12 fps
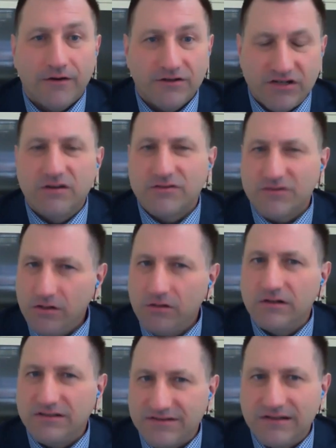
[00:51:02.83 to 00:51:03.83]
And she goes, no,
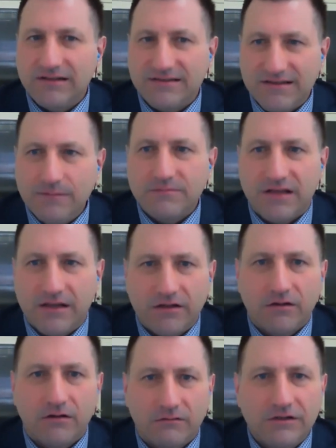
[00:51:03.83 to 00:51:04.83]
it seems like
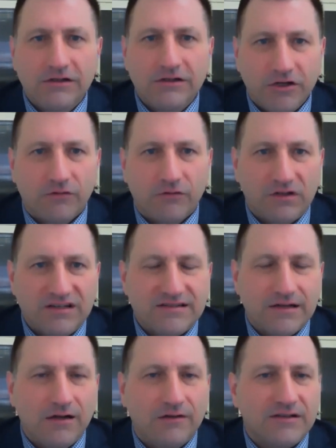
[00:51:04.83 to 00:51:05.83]
you're really
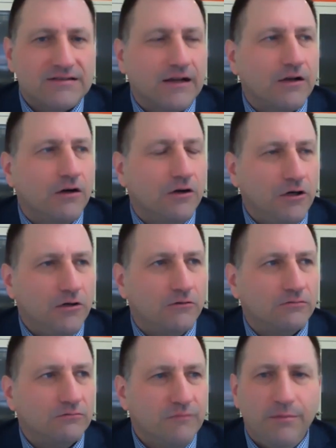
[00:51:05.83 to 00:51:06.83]
stuck on this. And I go,
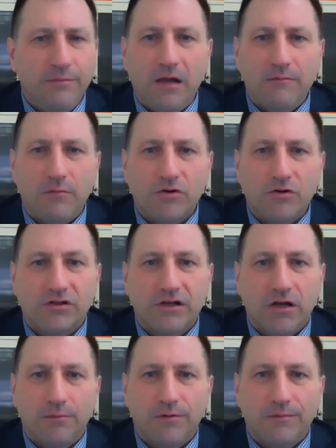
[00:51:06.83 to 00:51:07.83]
oh, maybe I'm emotionally
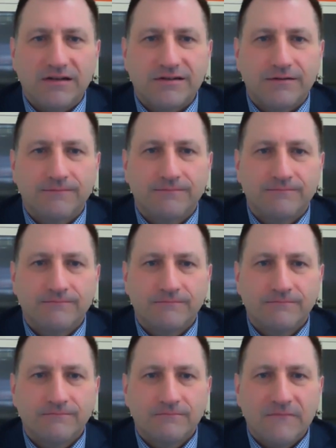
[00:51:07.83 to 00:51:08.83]
compromised.
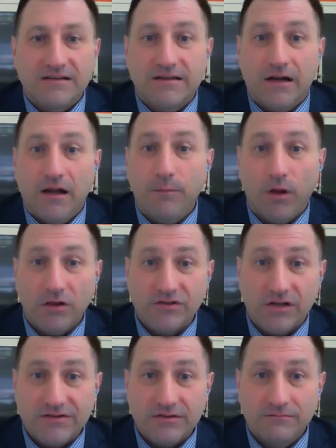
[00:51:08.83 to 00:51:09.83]
I said, I
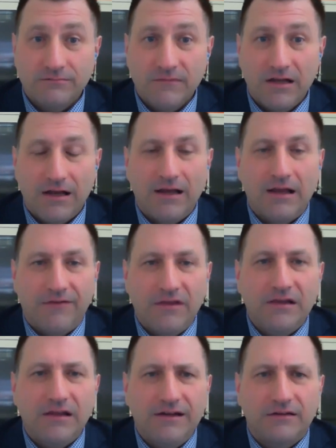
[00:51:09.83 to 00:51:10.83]
apologize. I
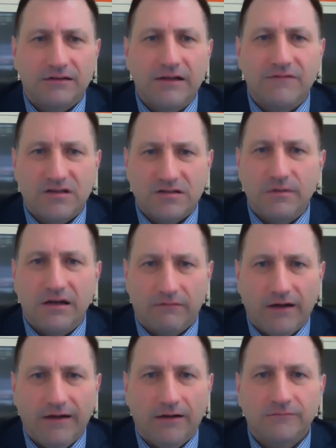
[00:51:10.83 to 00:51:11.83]
think I need to leave this meeting
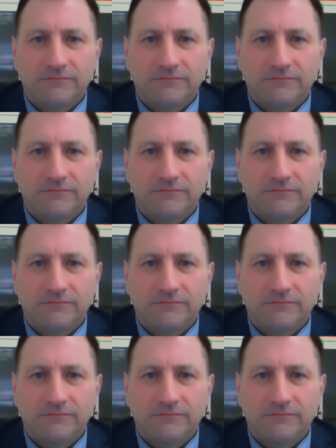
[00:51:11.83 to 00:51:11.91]
right now.